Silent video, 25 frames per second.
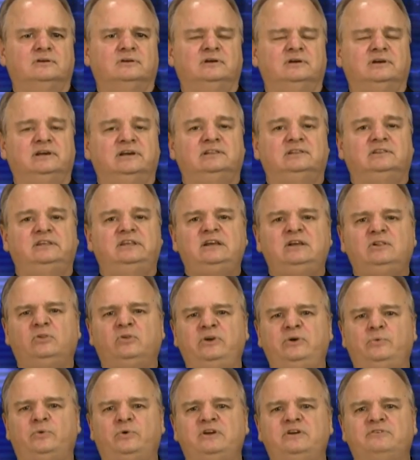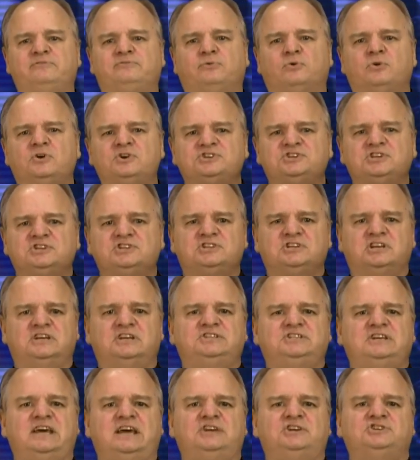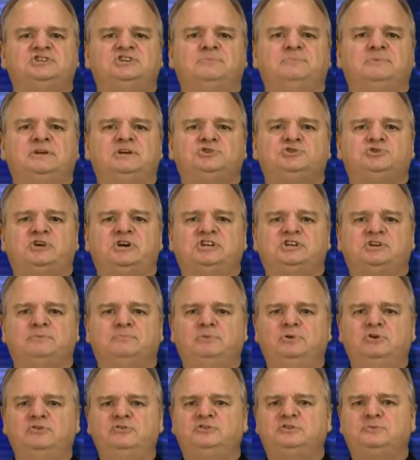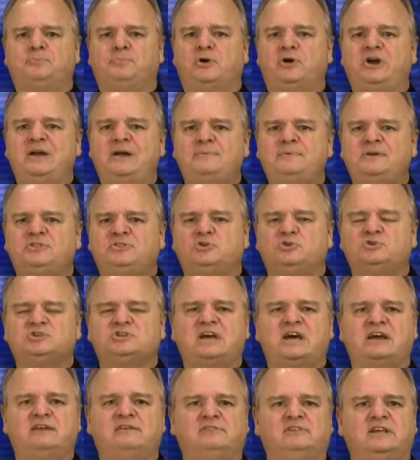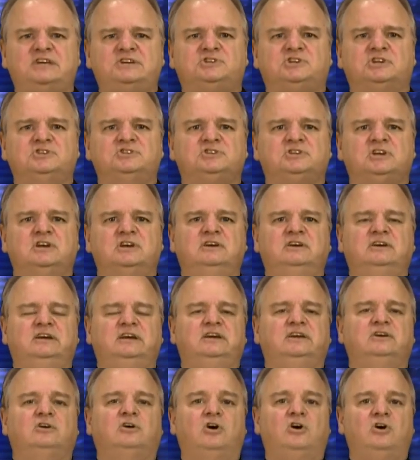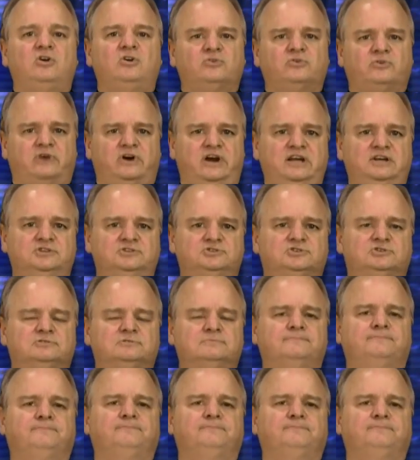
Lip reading: It legally reinforces a DeSantis administration move to prohibit those kind of lessons in all grades.